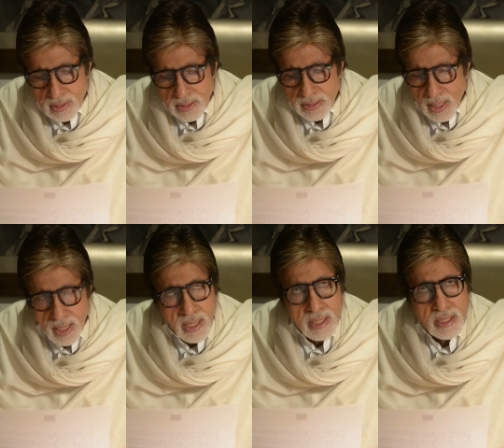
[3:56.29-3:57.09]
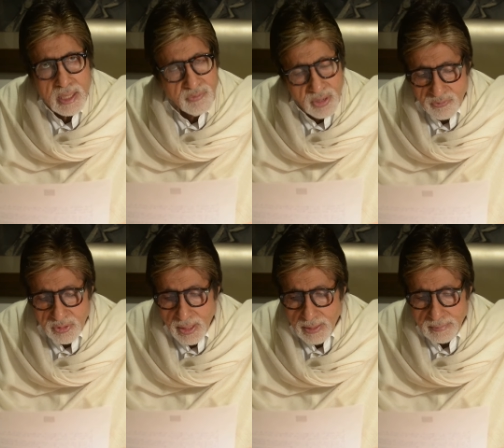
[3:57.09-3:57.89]
than I have
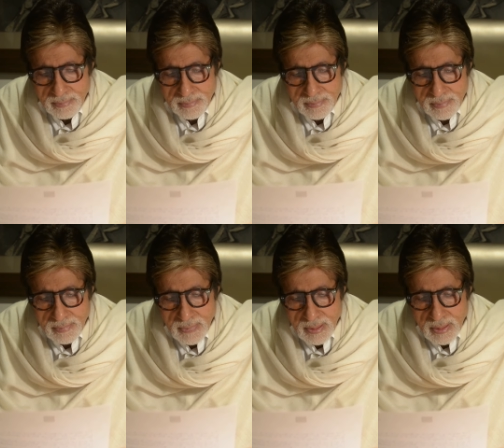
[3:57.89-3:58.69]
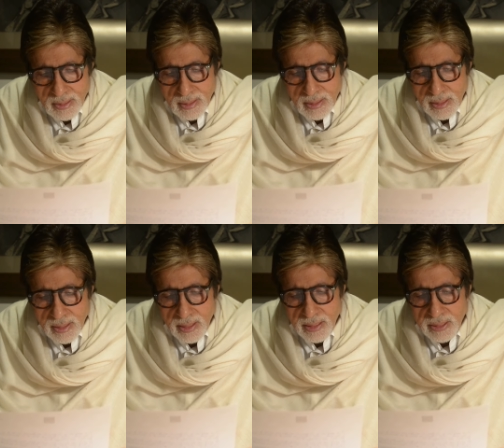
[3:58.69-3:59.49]
ever done.
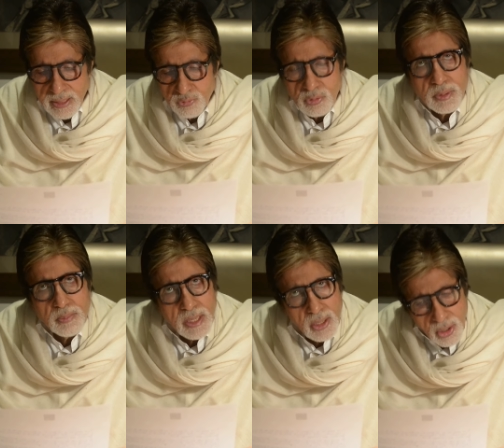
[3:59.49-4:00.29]
And it will be my